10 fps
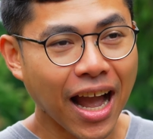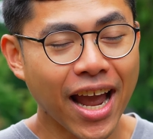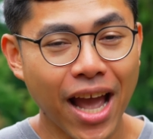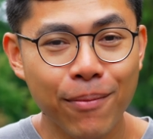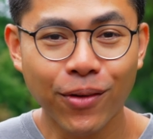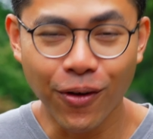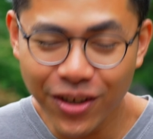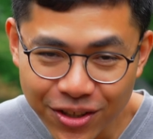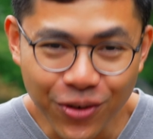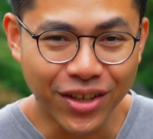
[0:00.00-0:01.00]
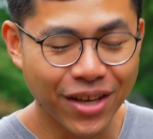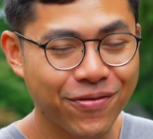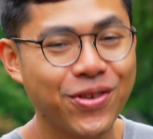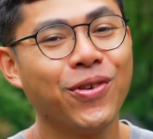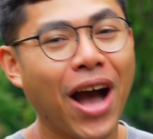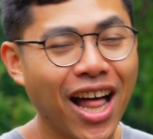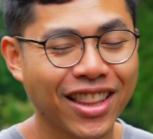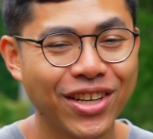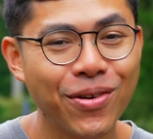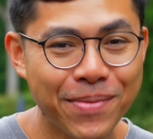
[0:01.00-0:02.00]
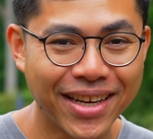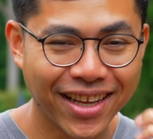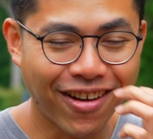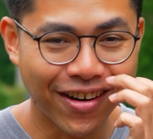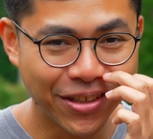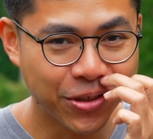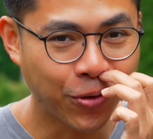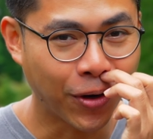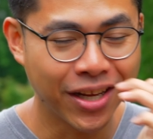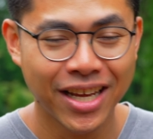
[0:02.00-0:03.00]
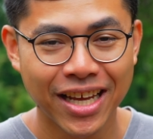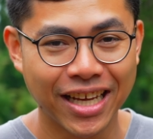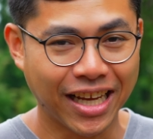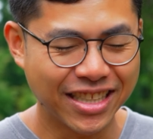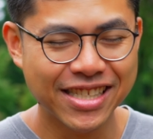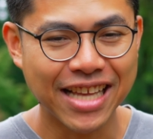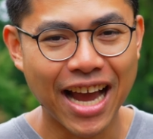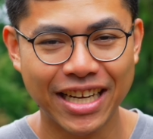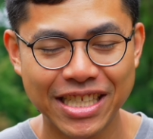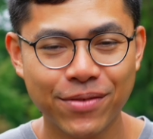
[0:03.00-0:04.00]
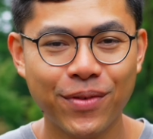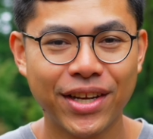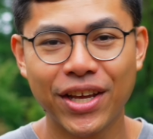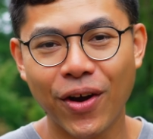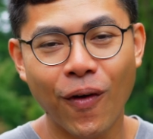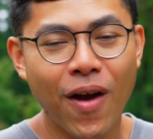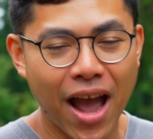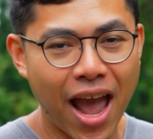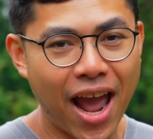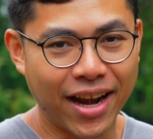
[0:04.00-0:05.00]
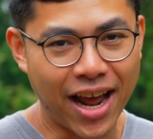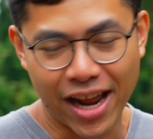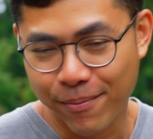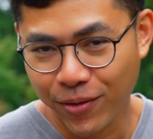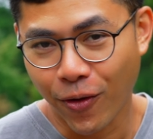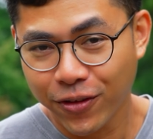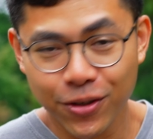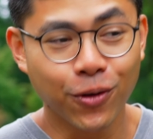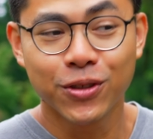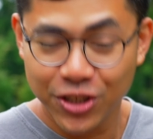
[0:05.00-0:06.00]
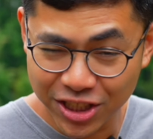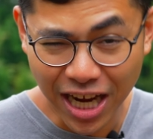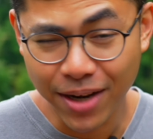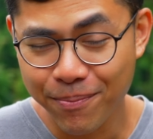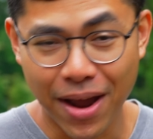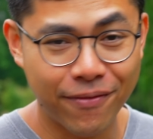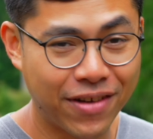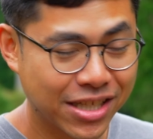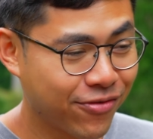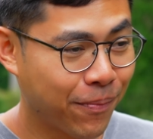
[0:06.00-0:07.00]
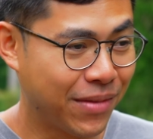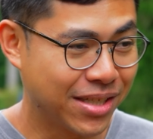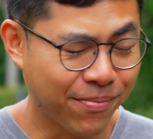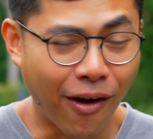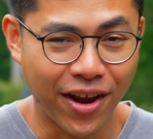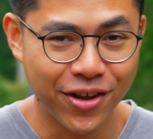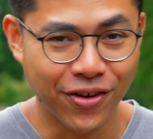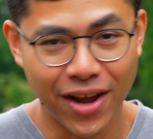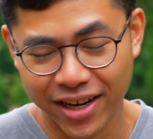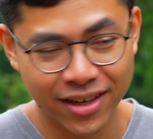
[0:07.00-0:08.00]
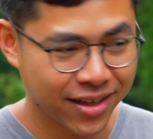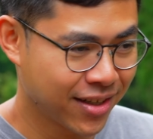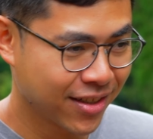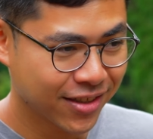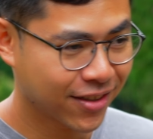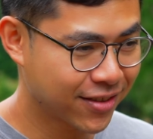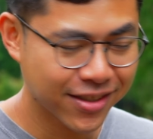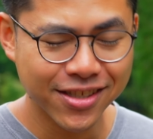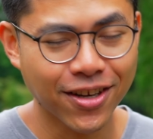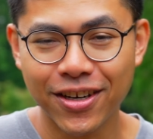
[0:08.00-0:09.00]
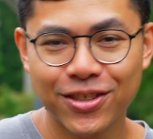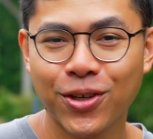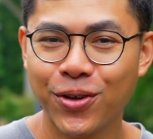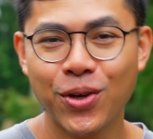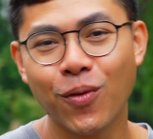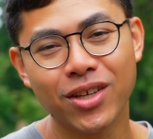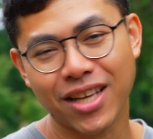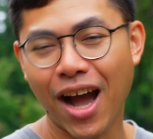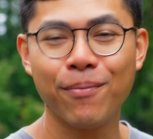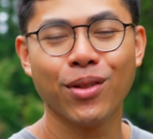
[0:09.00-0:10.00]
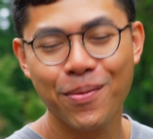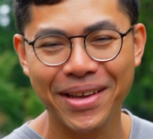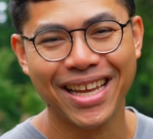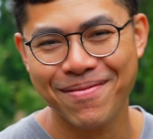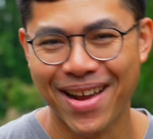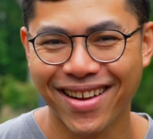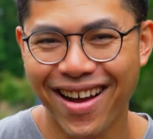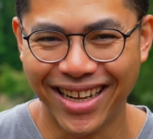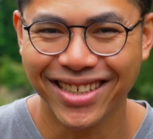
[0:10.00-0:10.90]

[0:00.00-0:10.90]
I am going to give you a little mini garden tour inside this video, and I am going to shut my face from this part, you know, and just gonna show you what's up blooming in my garden.